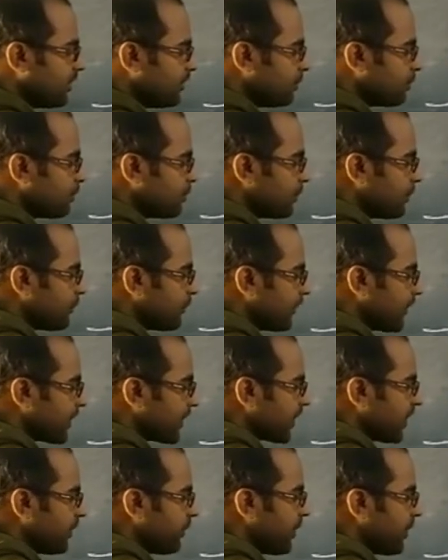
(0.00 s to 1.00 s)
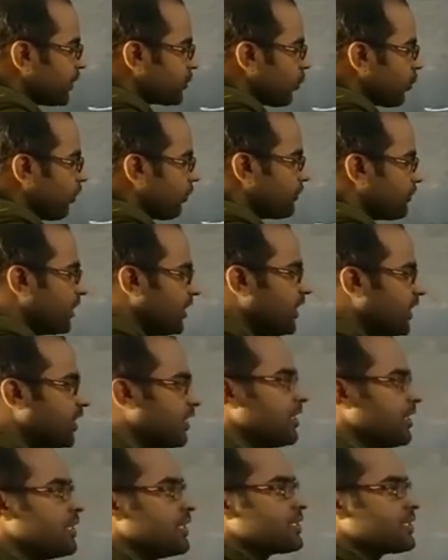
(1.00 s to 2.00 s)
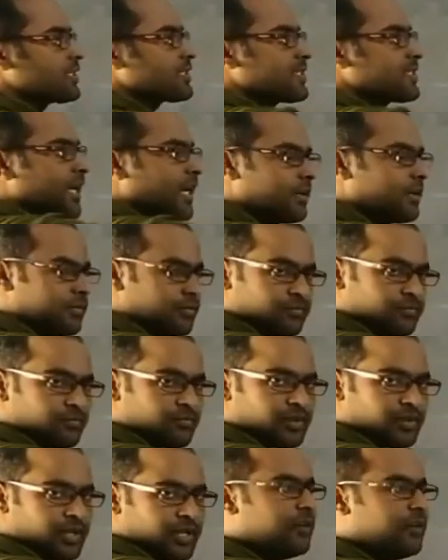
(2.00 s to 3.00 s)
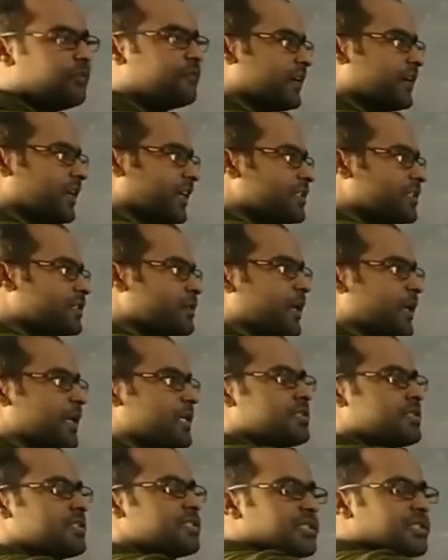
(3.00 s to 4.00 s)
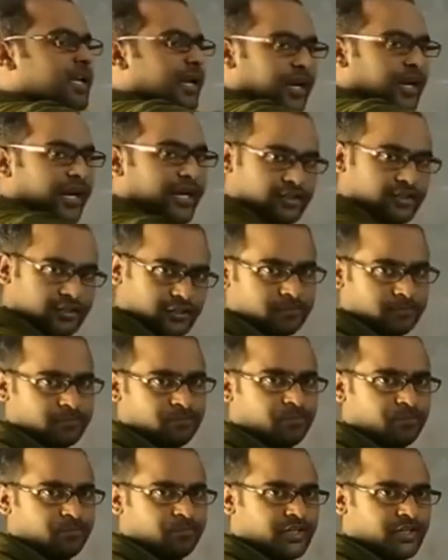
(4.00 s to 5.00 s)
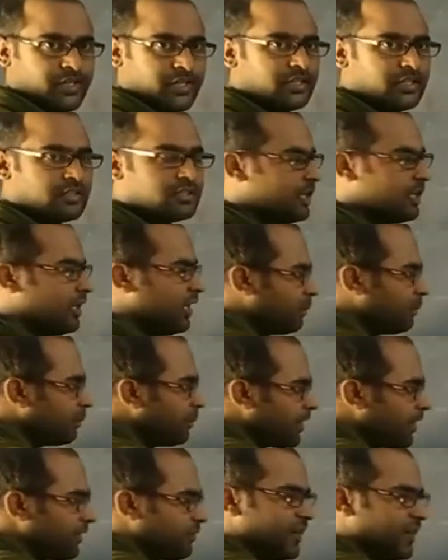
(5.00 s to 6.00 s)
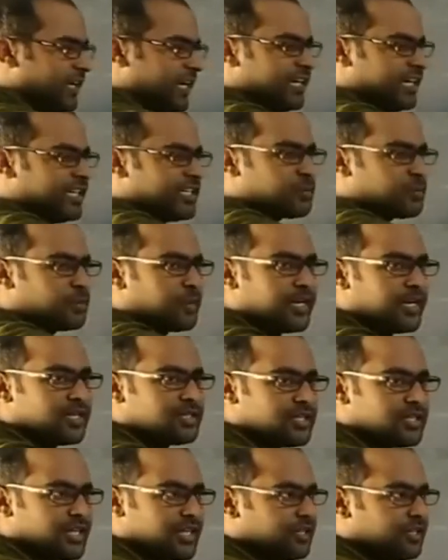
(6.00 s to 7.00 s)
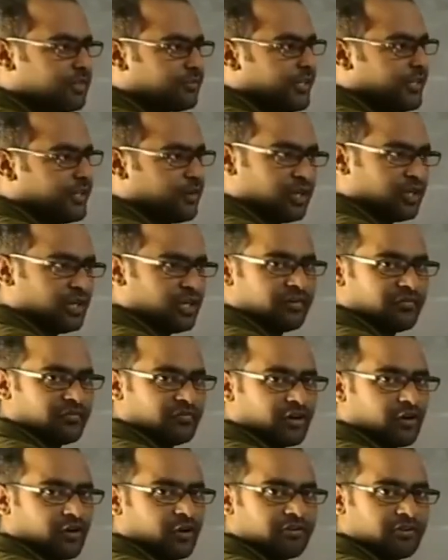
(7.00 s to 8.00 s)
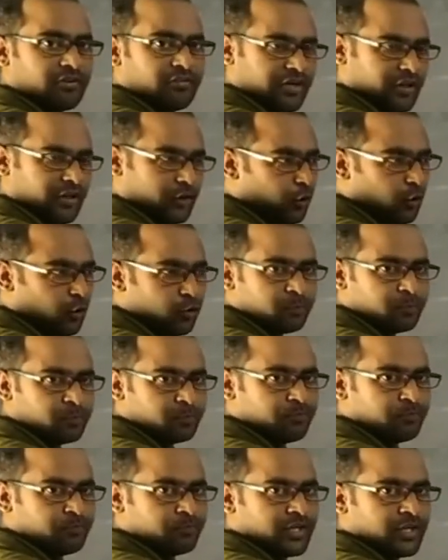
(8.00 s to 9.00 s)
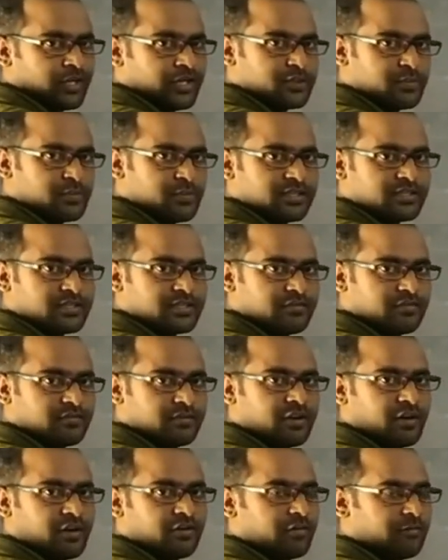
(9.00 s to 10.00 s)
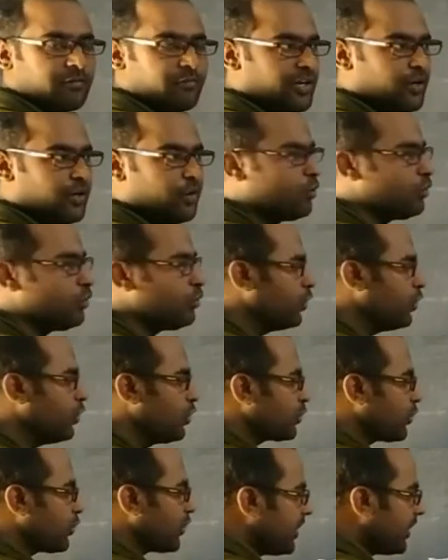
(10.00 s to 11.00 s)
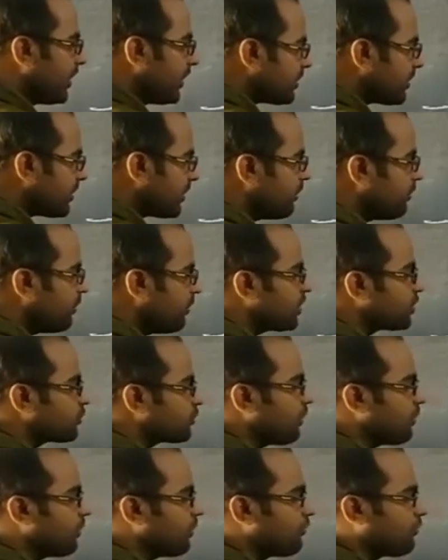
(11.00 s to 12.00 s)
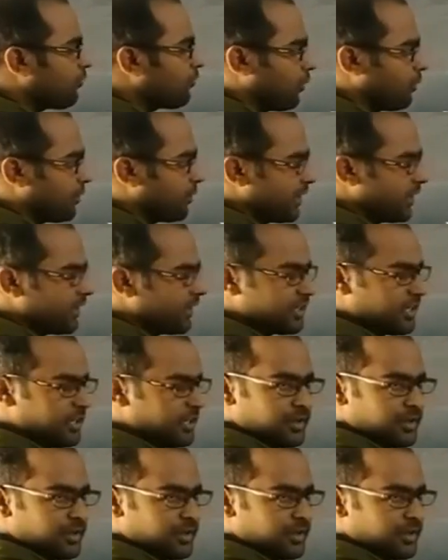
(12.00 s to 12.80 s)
the perfect image of the sun if it is placed in sunlight. Yes, but if it is placed in the window, in front of a window, so here the image will be formed,